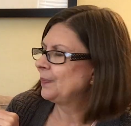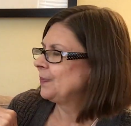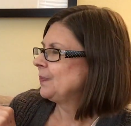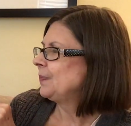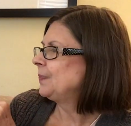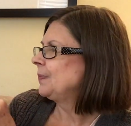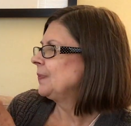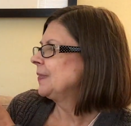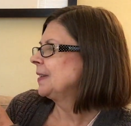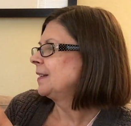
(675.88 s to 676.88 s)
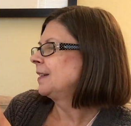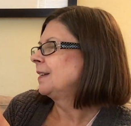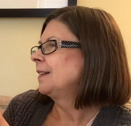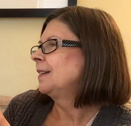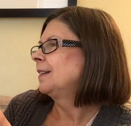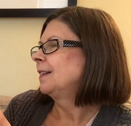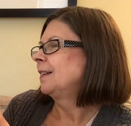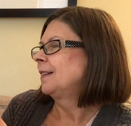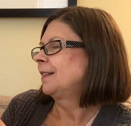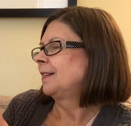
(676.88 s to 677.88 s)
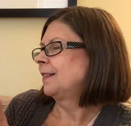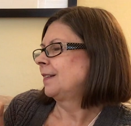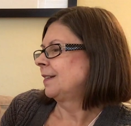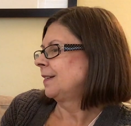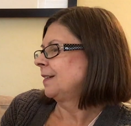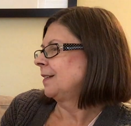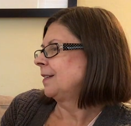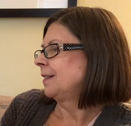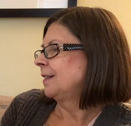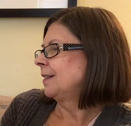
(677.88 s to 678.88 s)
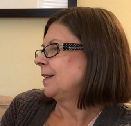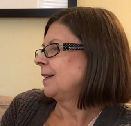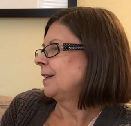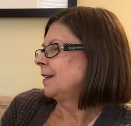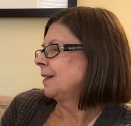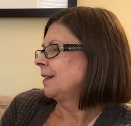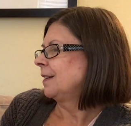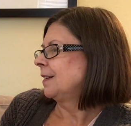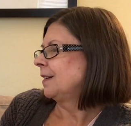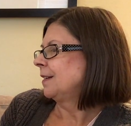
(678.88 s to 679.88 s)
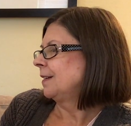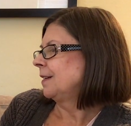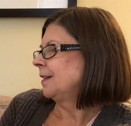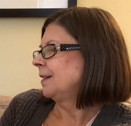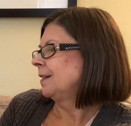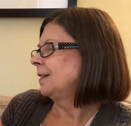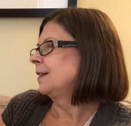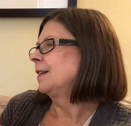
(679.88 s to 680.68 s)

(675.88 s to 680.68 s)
(silence)